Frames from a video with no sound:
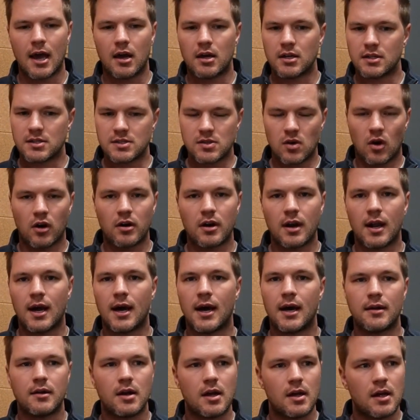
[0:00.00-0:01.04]
It's
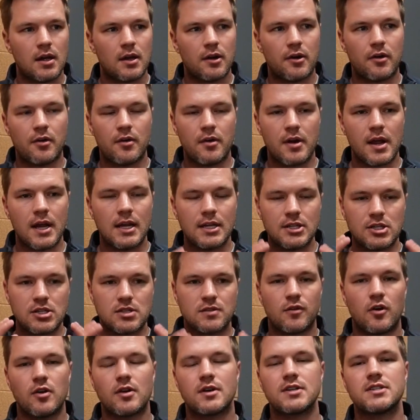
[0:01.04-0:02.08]
online, really just
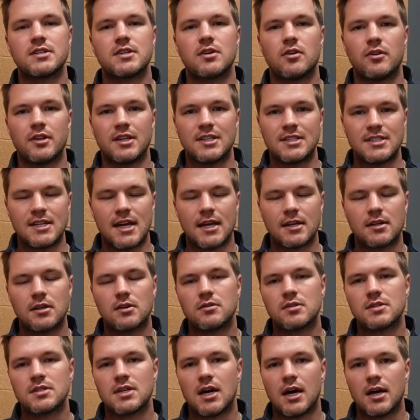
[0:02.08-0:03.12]
focusing on the
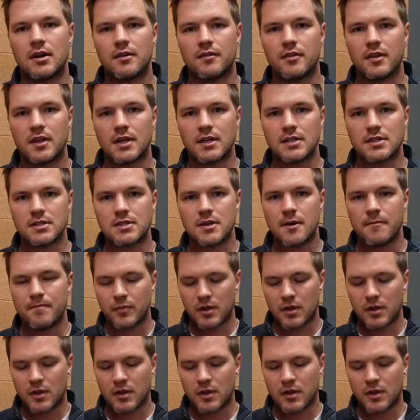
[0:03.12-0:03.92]
technical side of things.